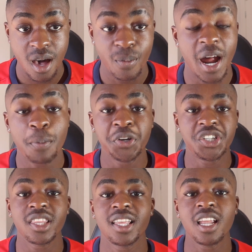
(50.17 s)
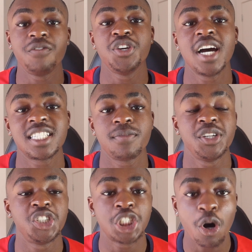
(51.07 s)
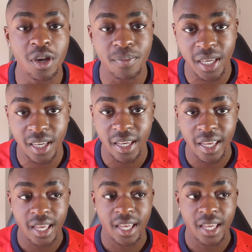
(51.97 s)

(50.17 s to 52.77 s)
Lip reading: But I appreciate the love you guys have been showing me.